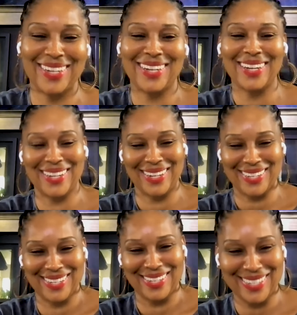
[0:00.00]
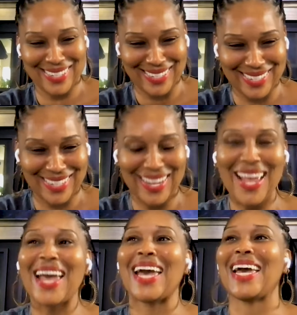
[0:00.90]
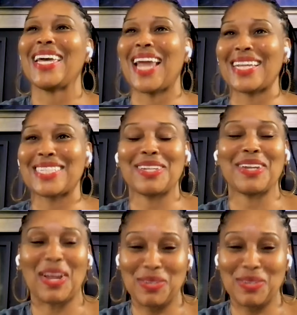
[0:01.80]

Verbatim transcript: okay. Okay. I,